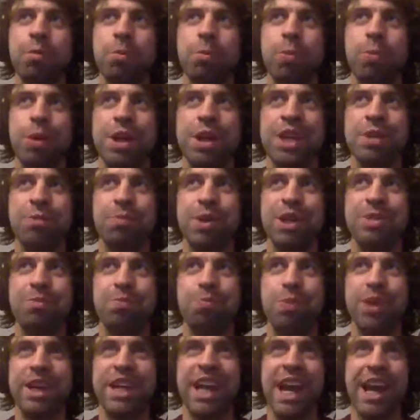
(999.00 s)

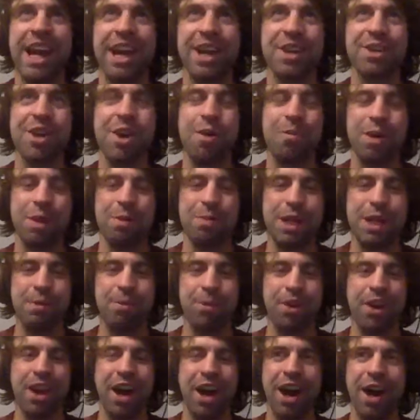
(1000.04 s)
we hear so many
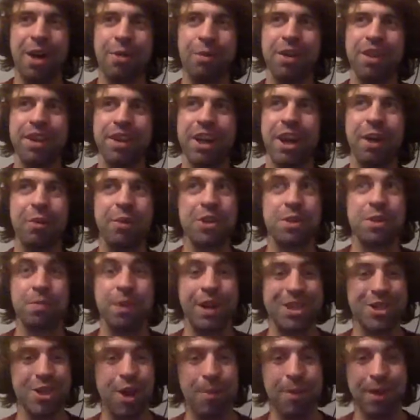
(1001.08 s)
people now, and this has
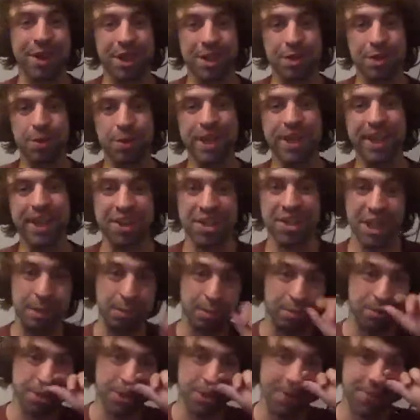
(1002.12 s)
been a topic this week, hasn't it,
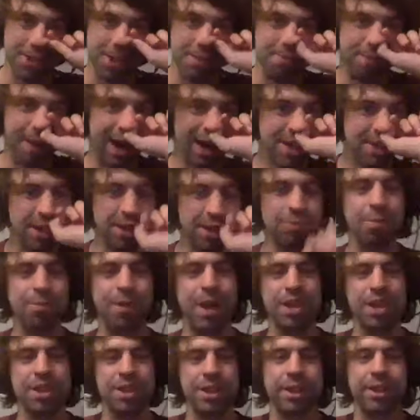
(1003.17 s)
with Jose Baxter coming
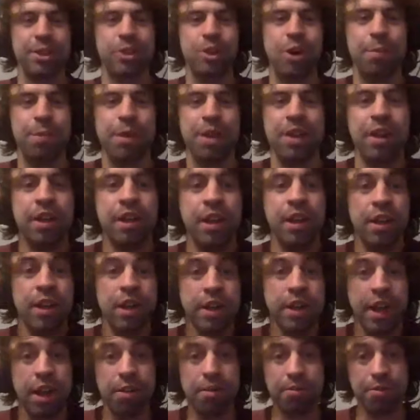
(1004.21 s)
back to the club and
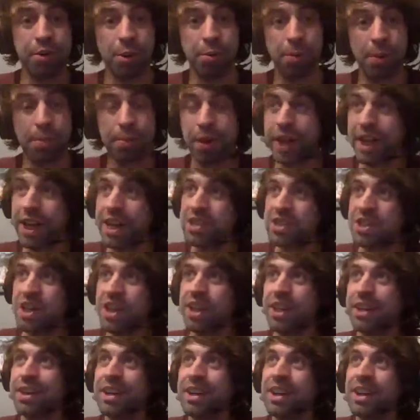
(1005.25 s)
getting former players
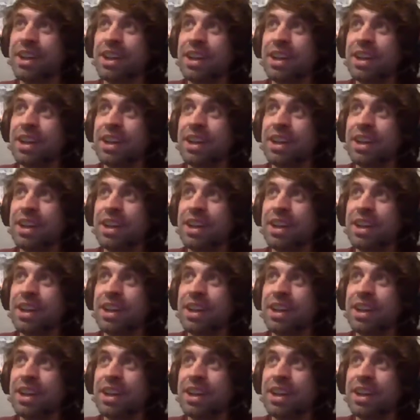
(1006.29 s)
in, and